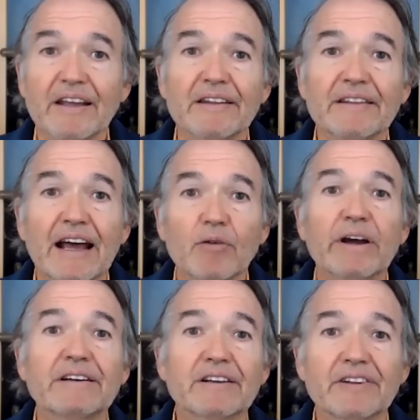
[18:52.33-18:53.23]
That way,
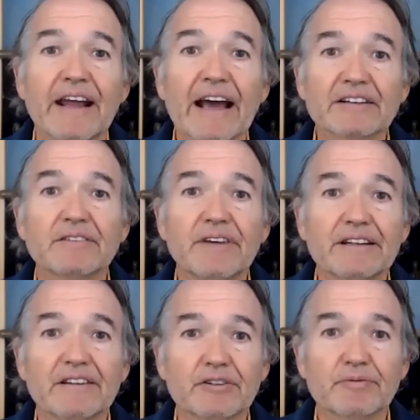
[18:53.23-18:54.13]
it doesn't activate
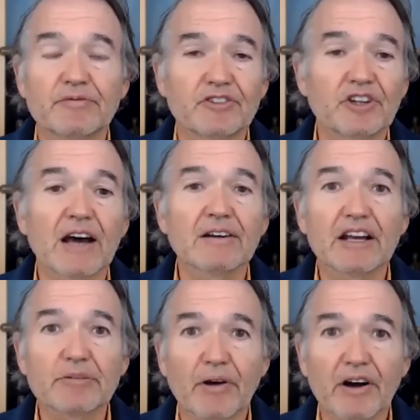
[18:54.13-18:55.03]
this
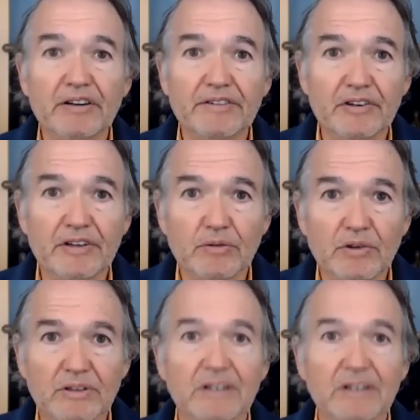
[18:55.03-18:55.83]
childlike part of you that will